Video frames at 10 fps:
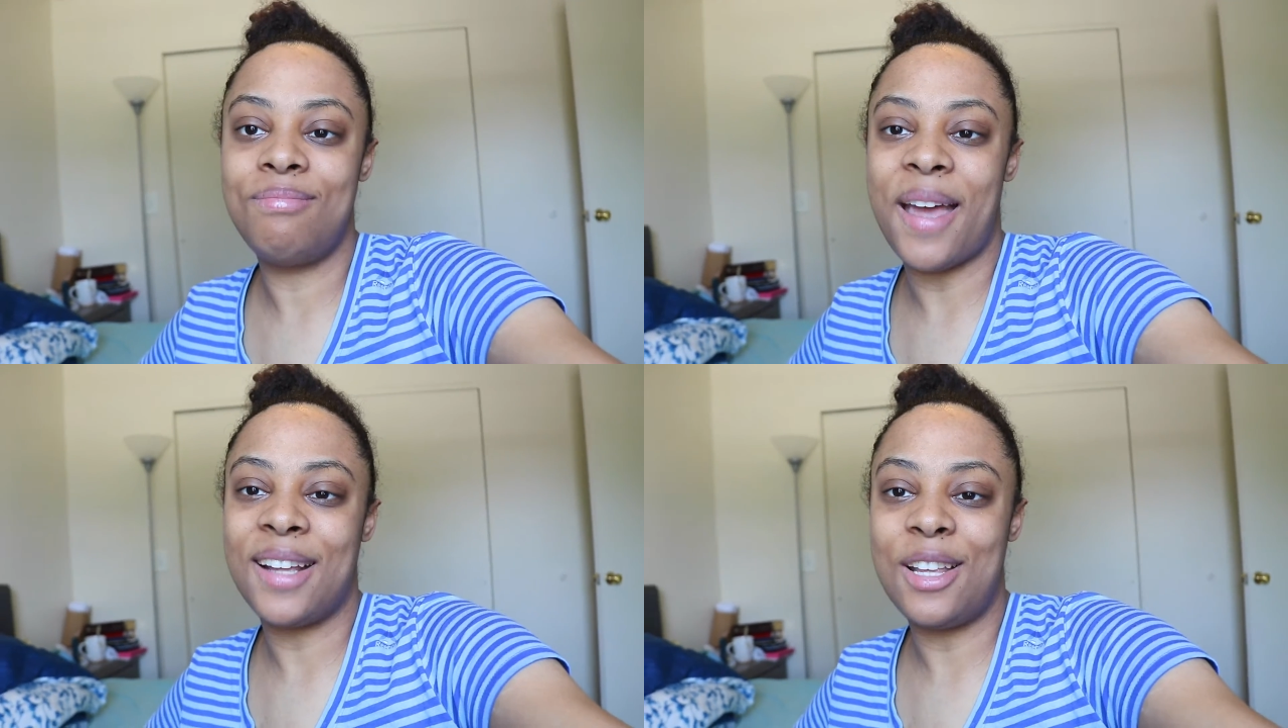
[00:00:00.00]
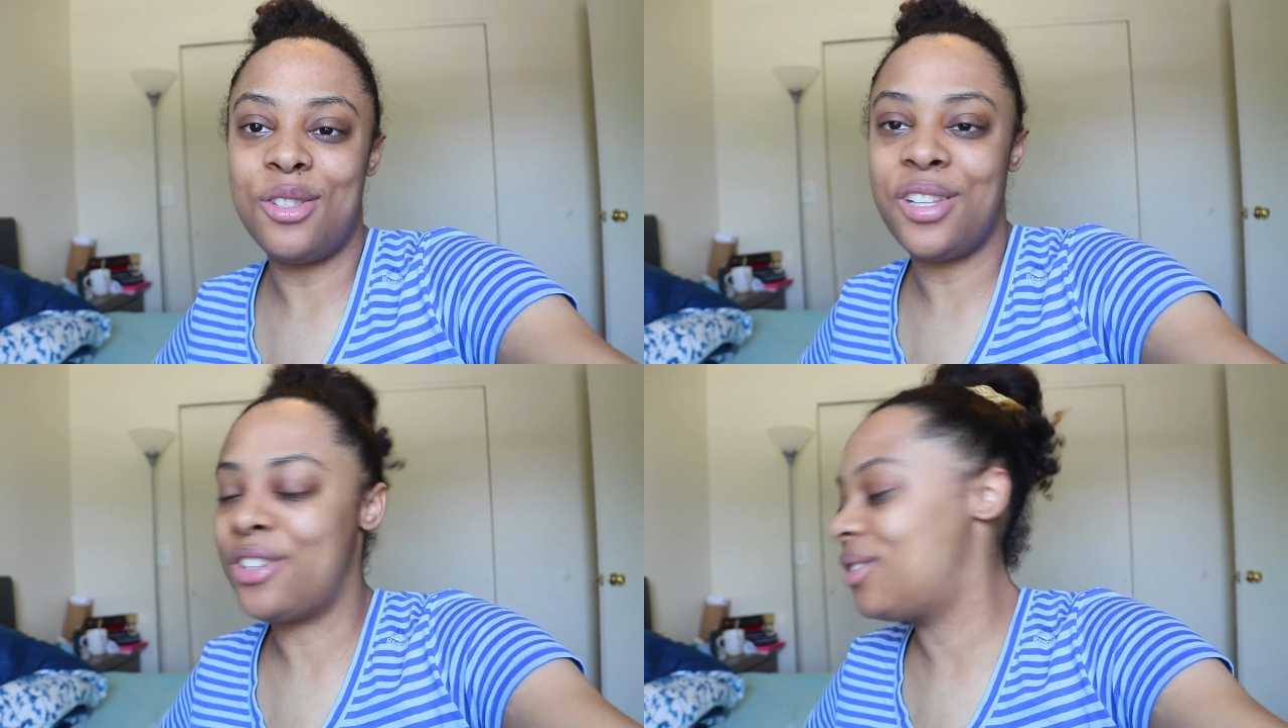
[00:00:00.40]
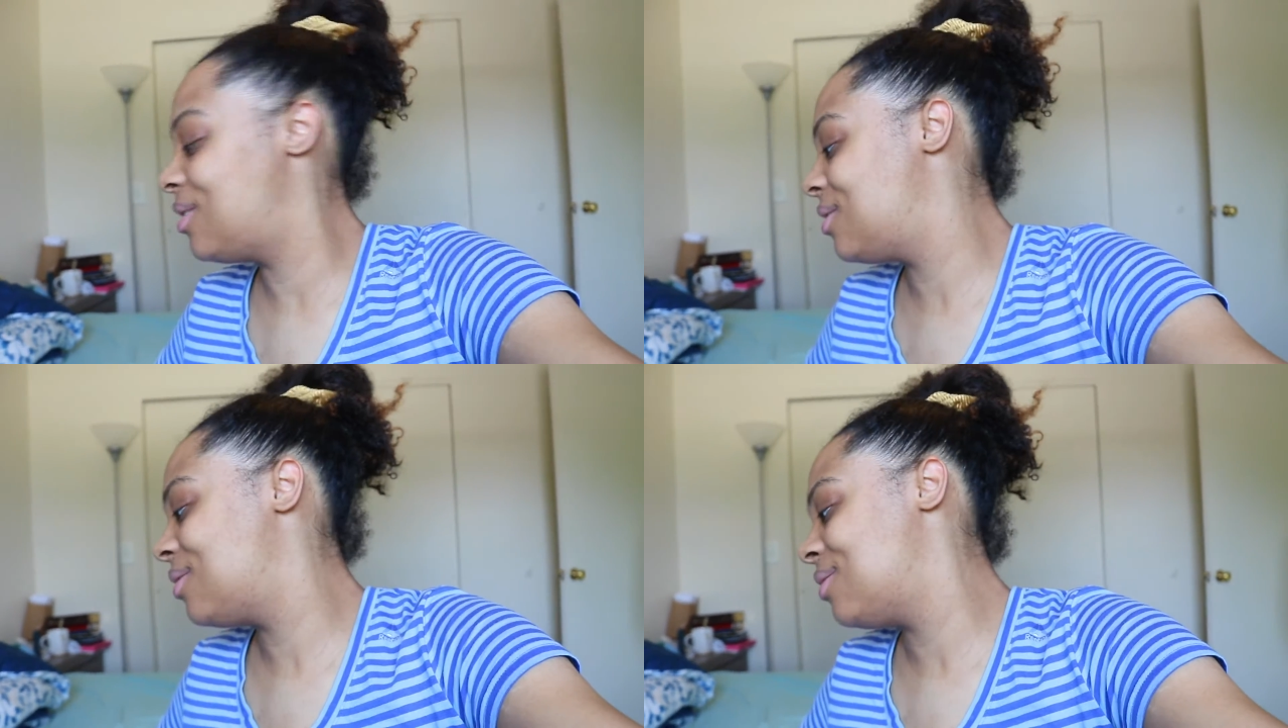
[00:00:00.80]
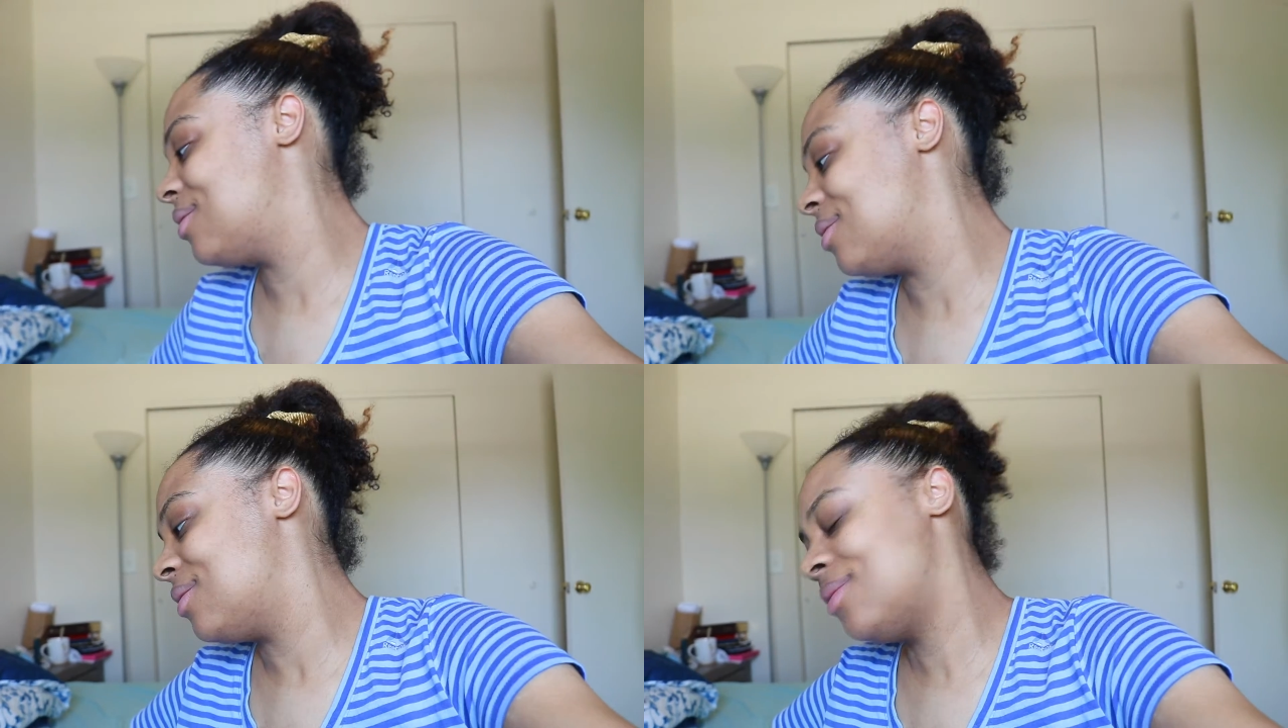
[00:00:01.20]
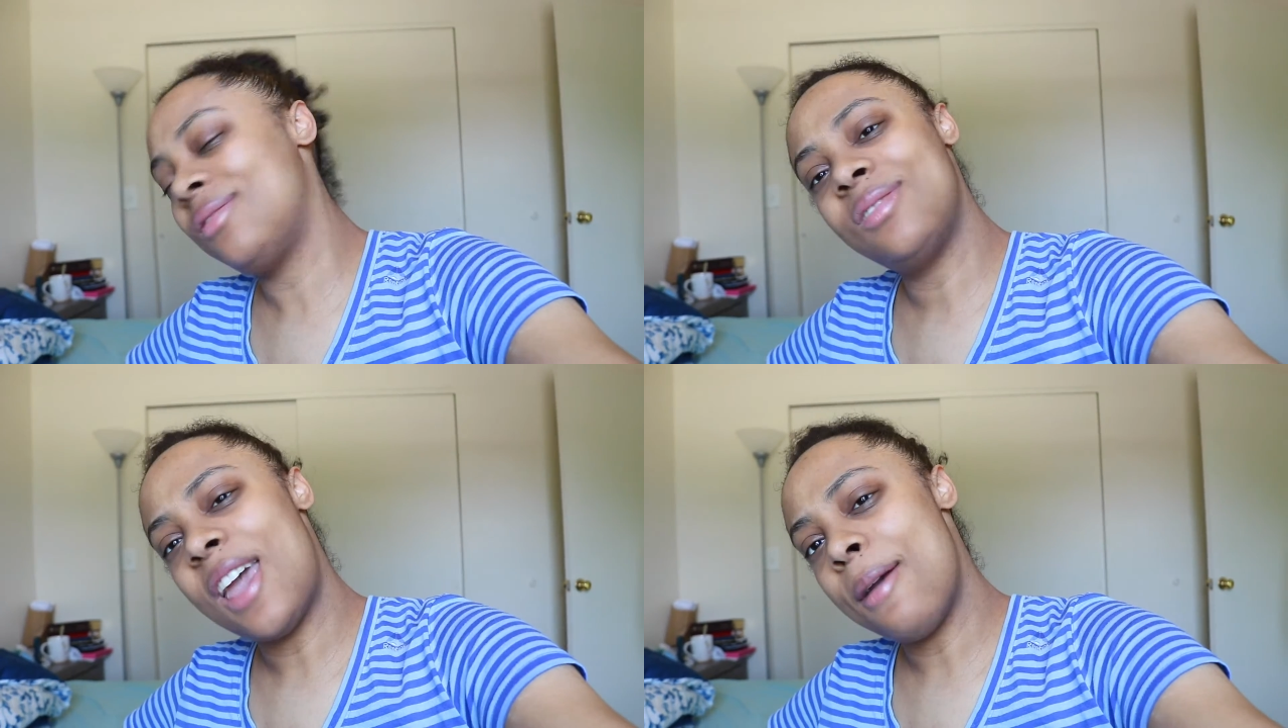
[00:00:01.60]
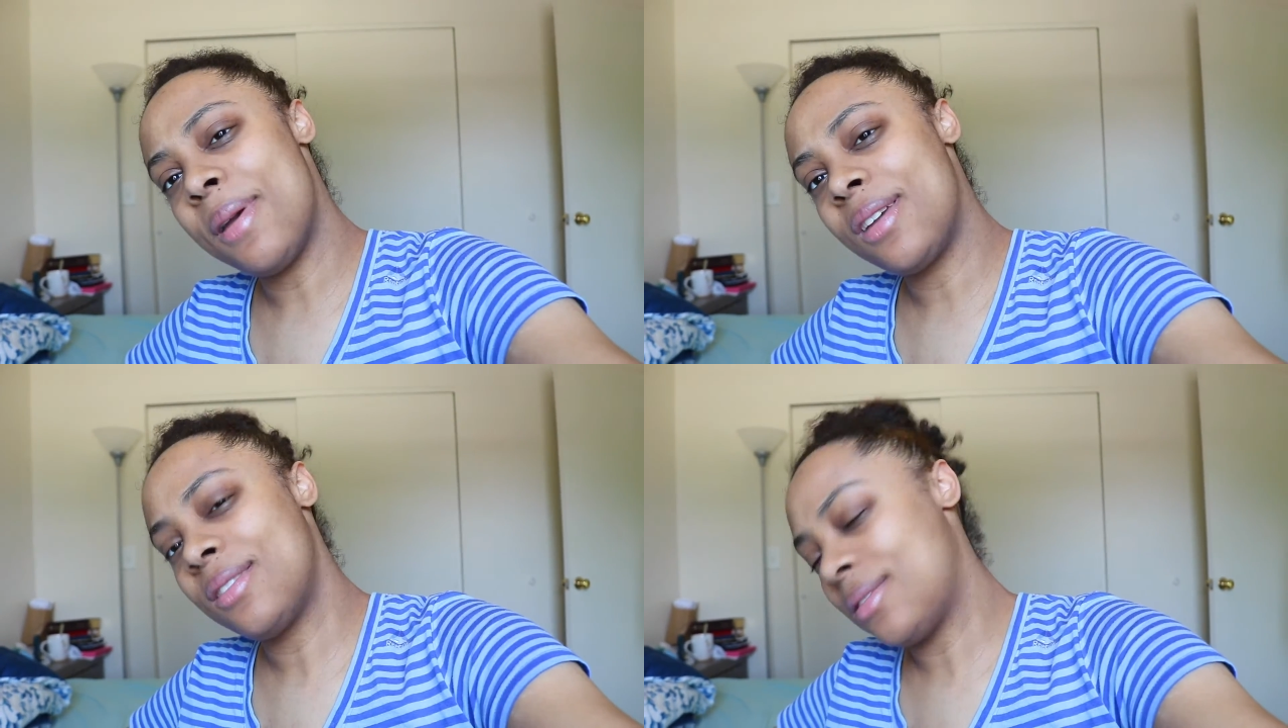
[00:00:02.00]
back downstairs? Am I?